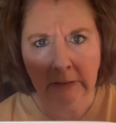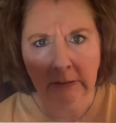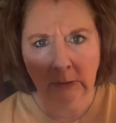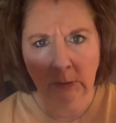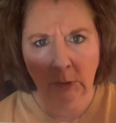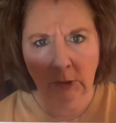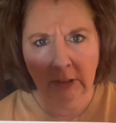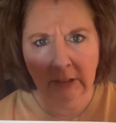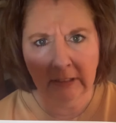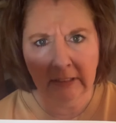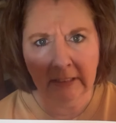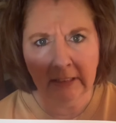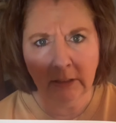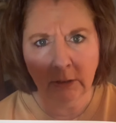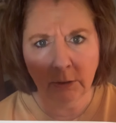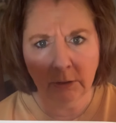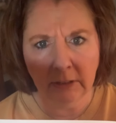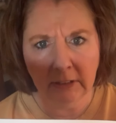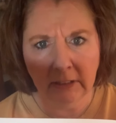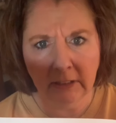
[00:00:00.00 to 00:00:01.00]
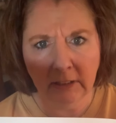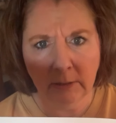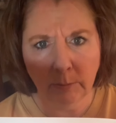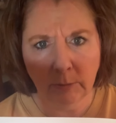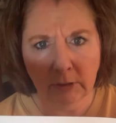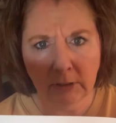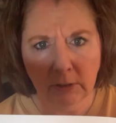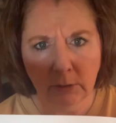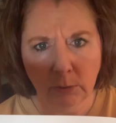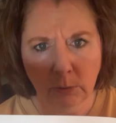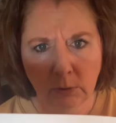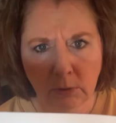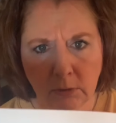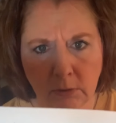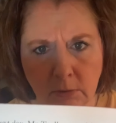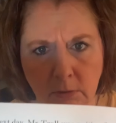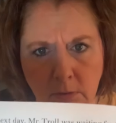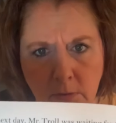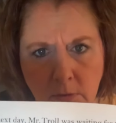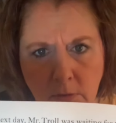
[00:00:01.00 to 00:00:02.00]
with his angry eyebrows.
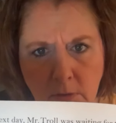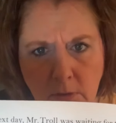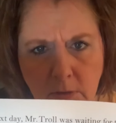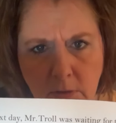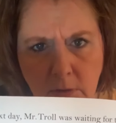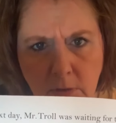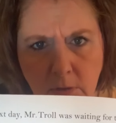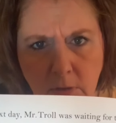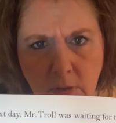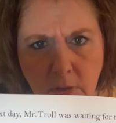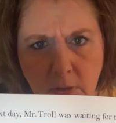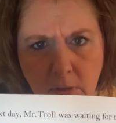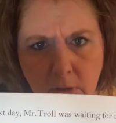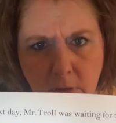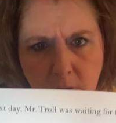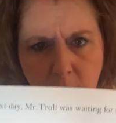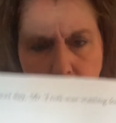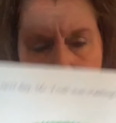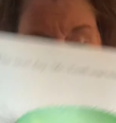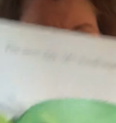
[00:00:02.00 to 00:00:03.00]
Look at his eyes.